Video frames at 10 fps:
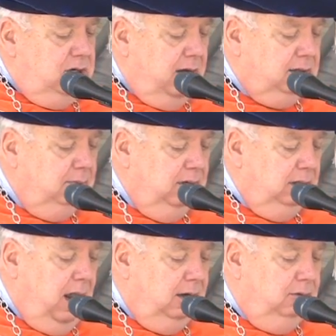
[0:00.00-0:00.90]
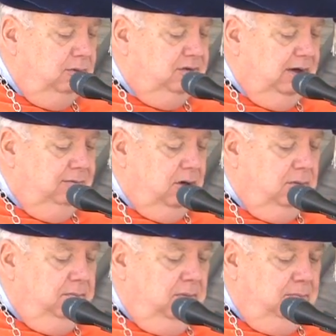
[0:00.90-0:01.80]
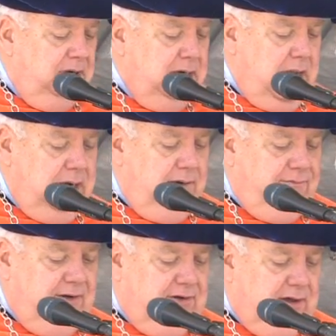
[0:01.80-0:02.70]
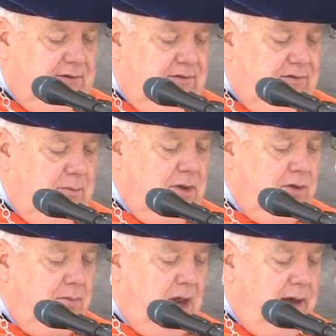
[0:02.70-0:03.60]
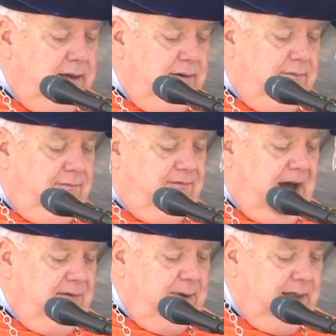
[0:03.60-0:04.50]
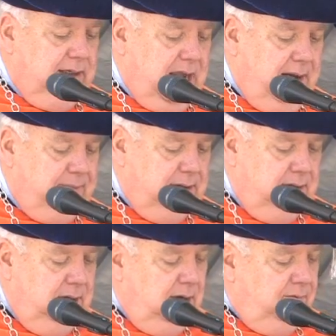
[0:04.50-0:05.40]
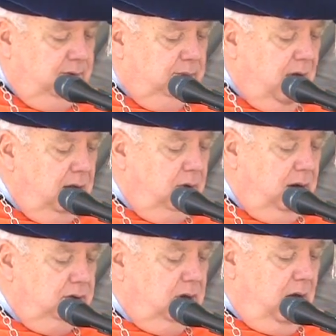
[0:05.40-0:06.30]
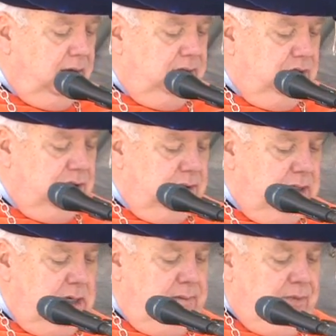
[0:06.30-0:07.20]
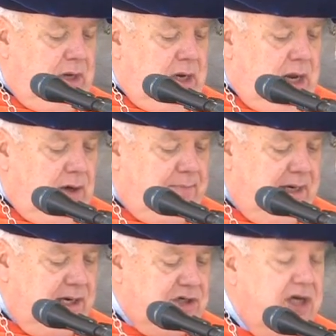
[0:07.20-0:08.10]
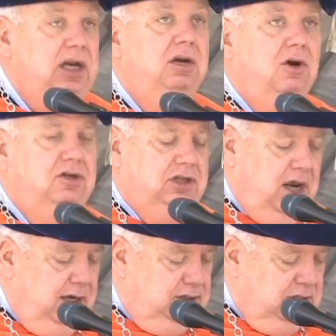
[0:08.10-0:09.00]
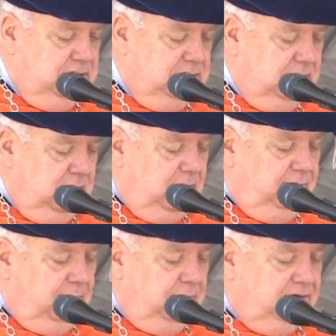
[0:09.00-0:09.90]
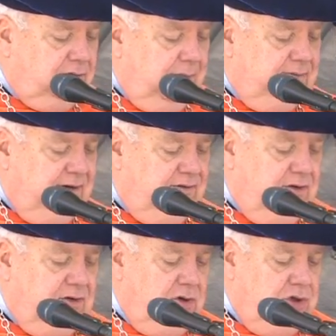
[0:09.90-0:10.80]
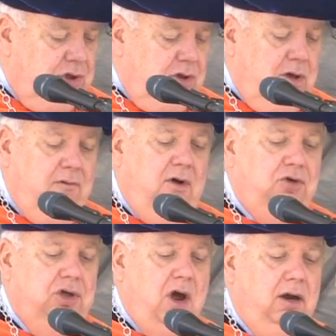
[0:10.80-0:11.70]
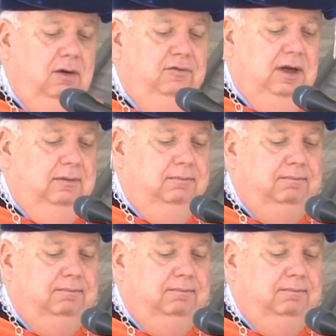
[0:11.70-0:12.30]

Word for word: Dr. McNutt received her BA in Physics, summa cum laude, Phi Beta Kappa, from Colorado College, and her PhD in Earth Sciences from the Scripps Institution of Oceanography.